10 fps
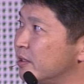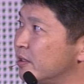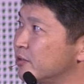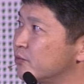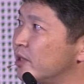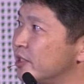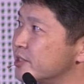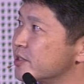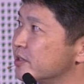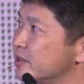
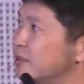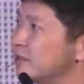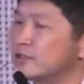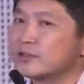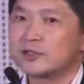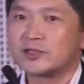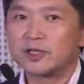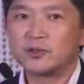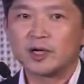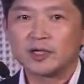twice into the
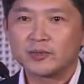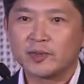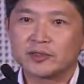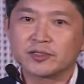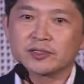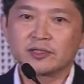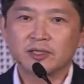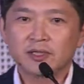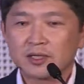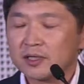same animals.
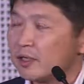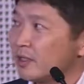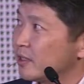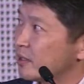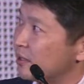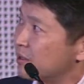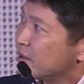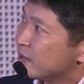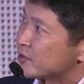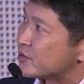
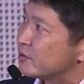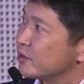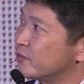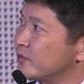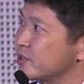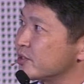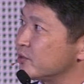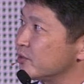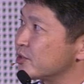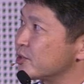Actually, first
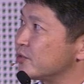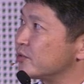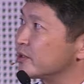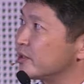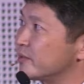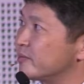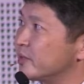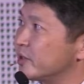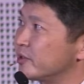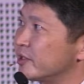dose shows a
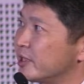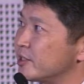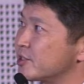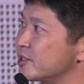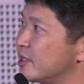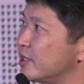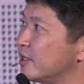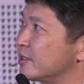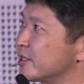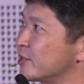very nice
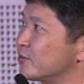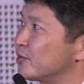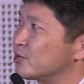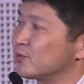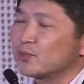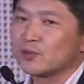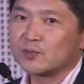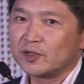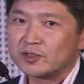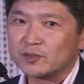circulation
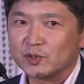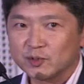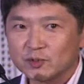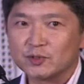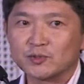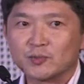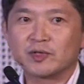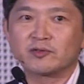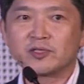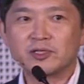property because of
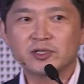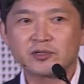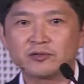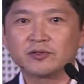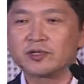PEG shield.